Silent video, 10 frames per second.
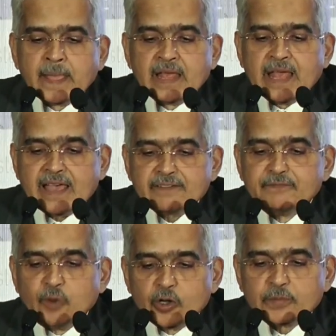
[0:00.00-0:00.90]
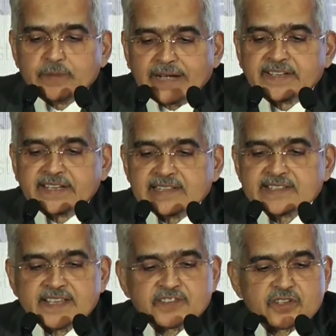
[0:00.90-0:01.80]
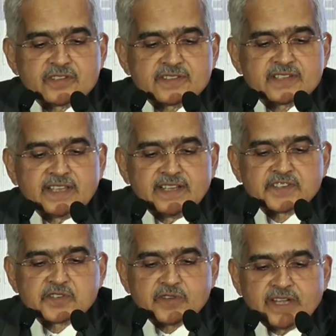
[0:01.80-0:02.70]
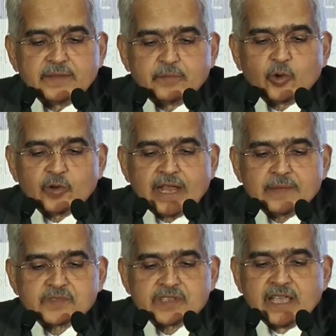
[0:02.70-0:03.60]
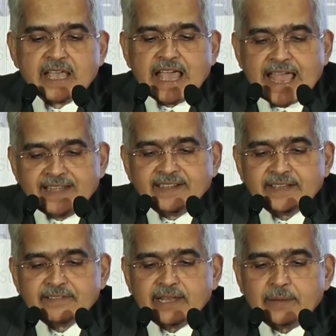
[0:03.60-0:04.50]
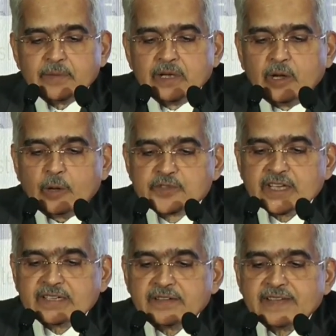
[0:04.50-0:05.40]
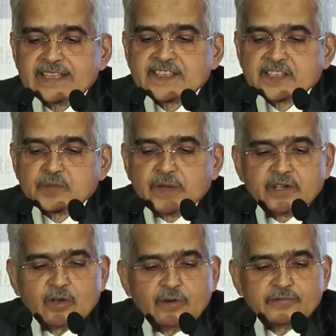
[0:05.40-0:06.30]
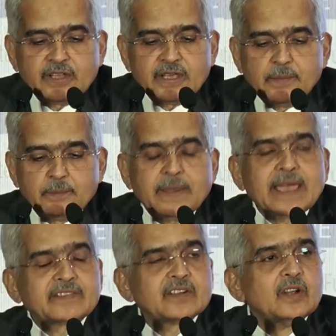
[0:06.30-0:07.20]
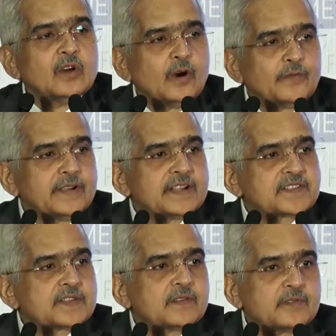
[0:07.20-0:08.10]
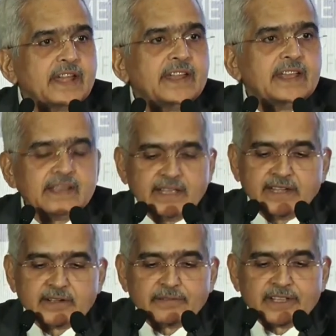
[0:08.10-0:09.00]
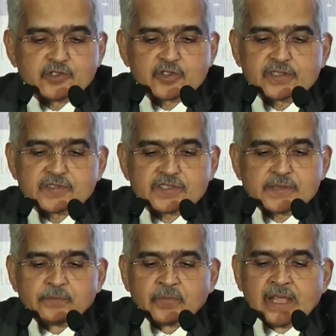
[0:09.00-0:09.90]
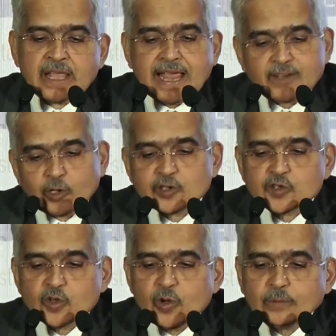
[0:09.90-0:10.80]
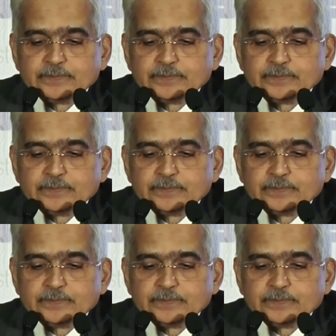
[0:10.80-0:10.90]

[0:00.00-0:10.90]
have more practical sessions in its training programs, and develop objective assessment of the impact of its training interventions. And also,